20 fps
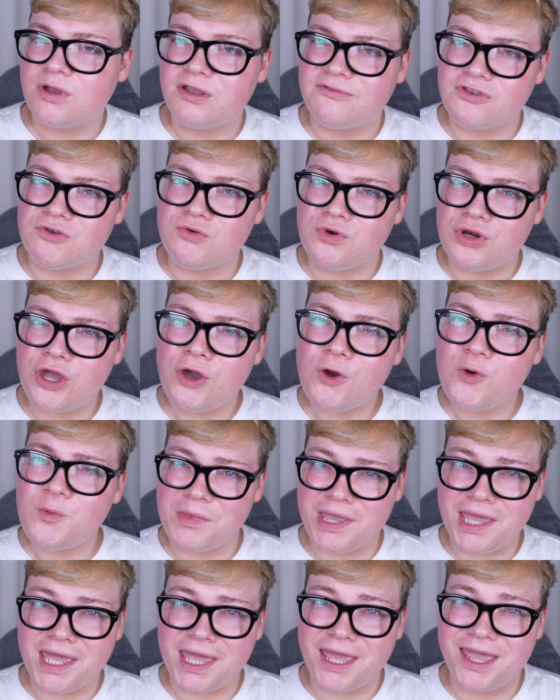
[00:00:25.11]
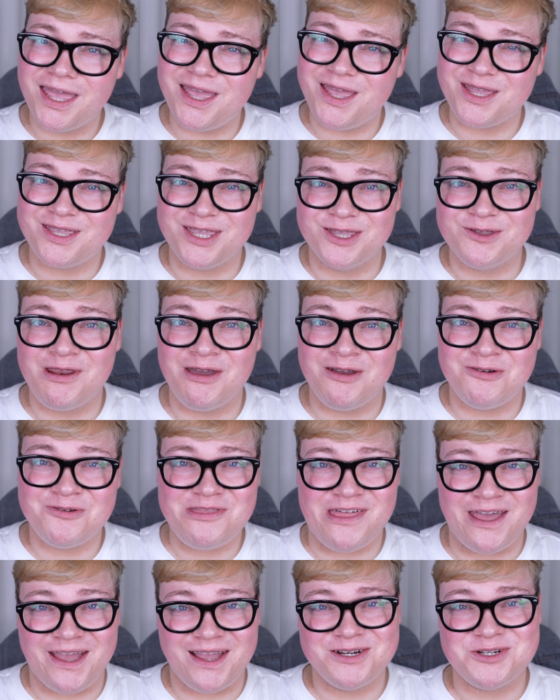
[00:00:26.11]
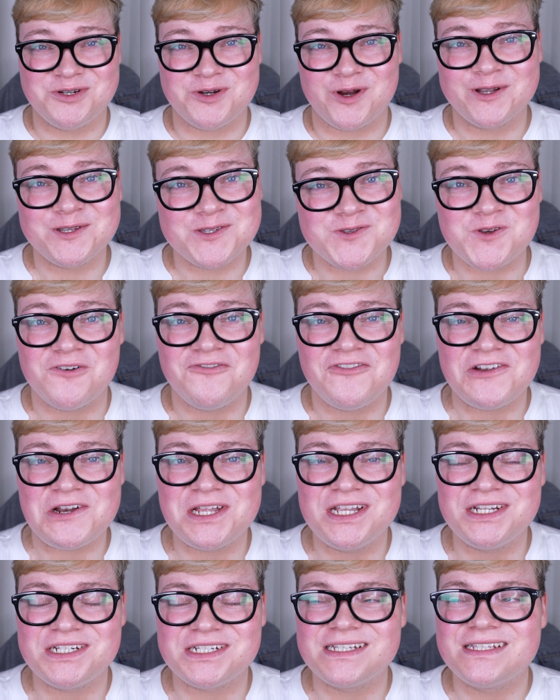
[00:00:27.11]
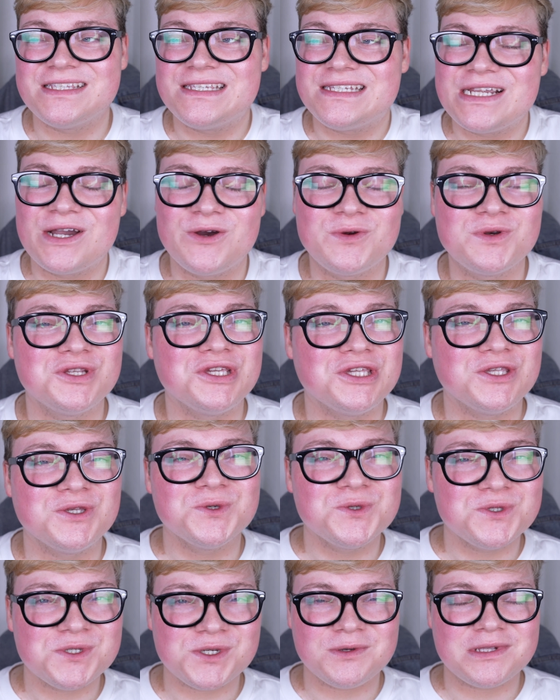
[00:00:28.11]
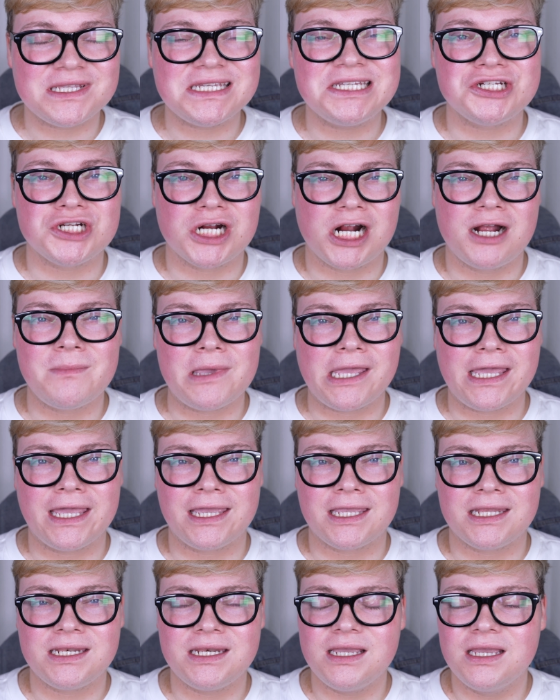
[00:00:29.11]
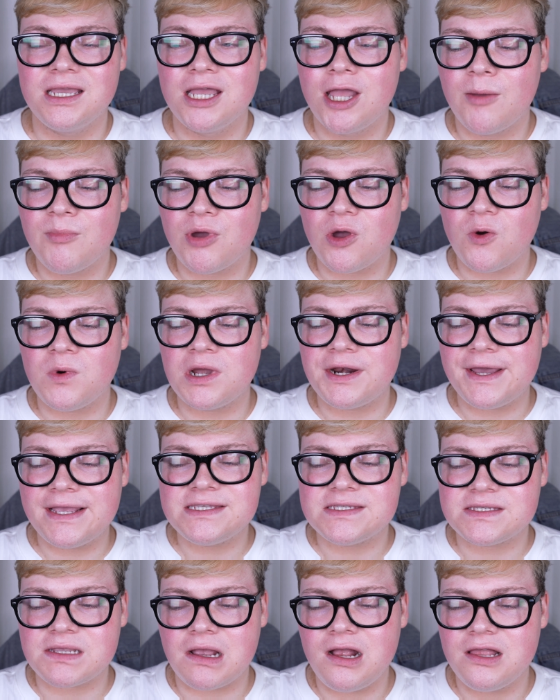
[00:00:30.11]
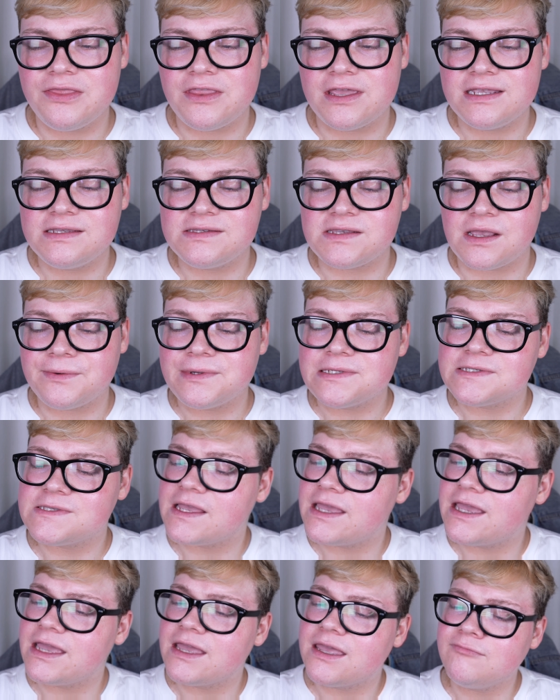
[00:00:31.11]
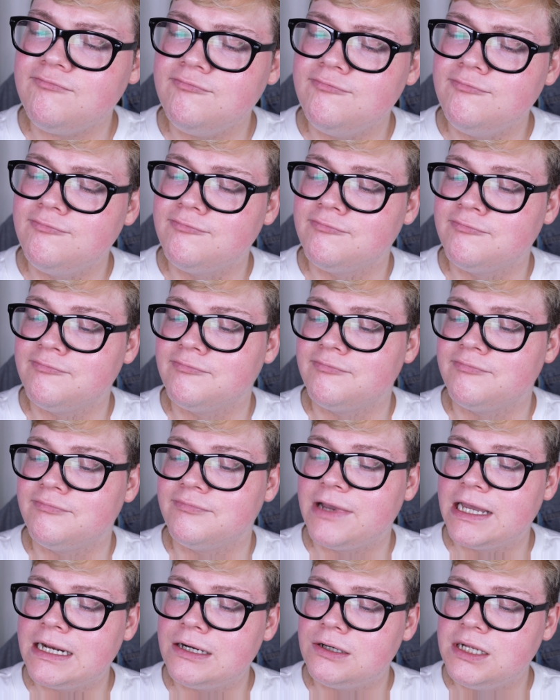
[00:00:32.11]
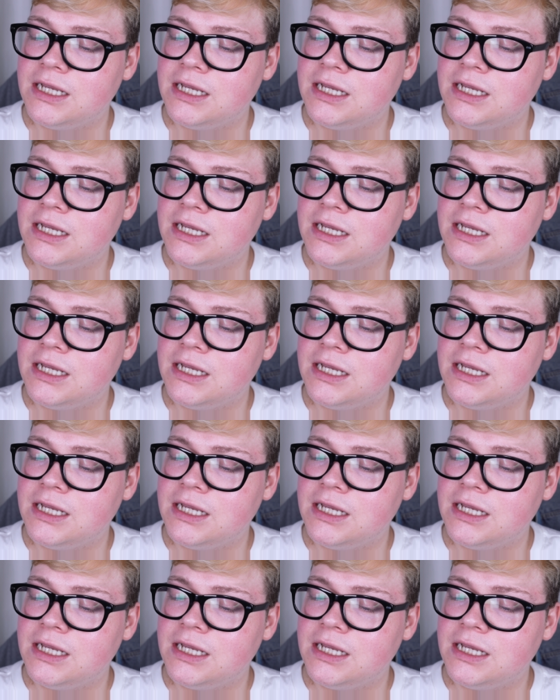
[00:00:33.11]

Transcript: if you know me, you know that drugstore foundations don't usually draw me in, but when I saw this, I was like, I don't